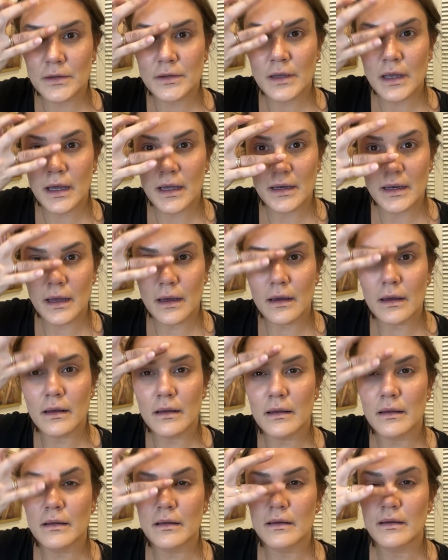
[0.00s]
just kind of,
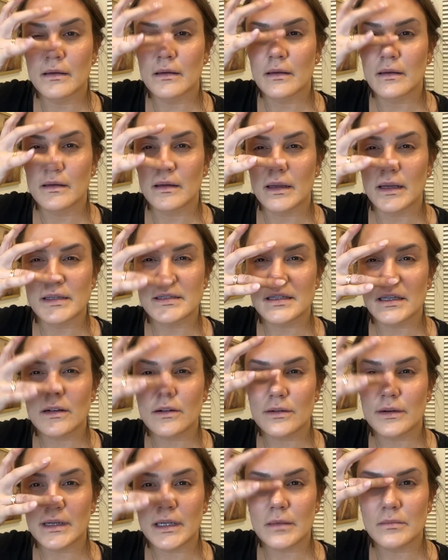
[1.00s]
it's a
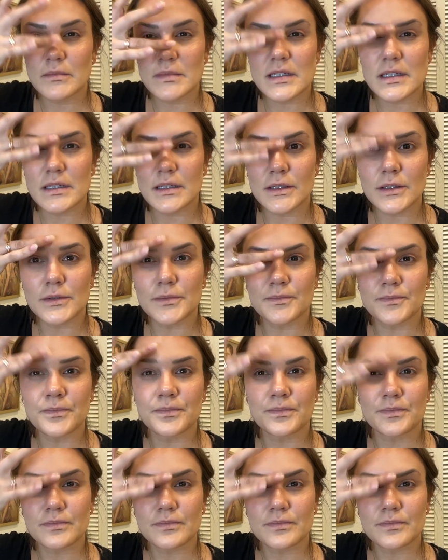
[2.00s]
cream too.